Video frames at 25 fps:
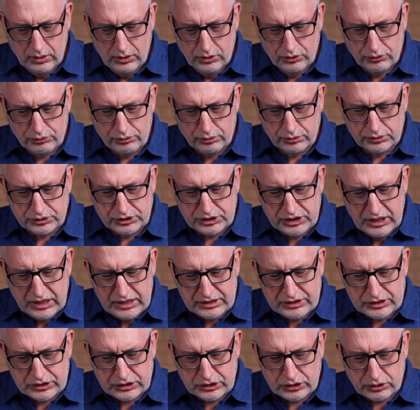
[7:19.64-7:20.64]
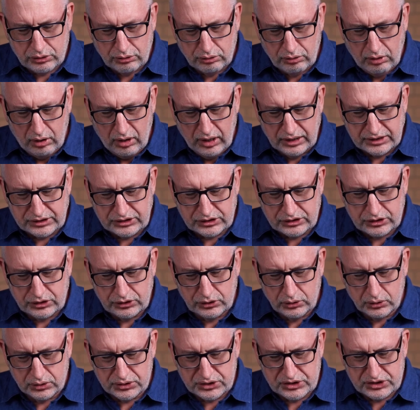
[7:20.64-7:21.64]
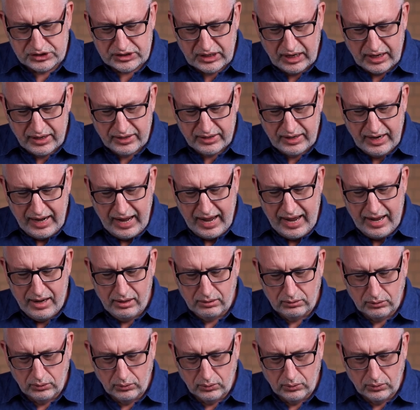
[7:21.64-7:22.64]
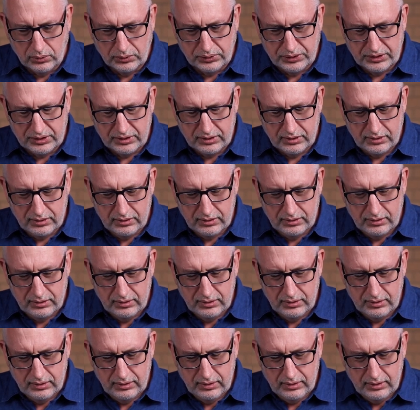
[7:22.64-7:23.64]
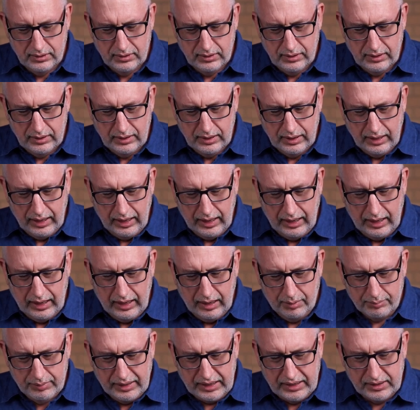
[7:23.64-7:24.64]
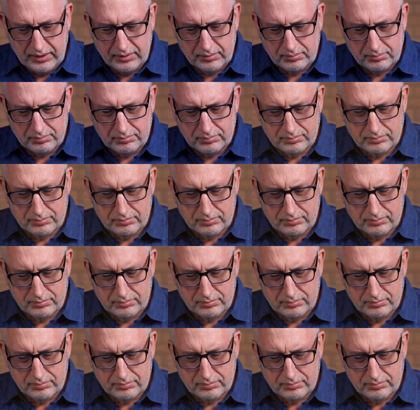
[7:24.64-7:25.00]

Through Jesus Christ, your Son, our Lord. Amen.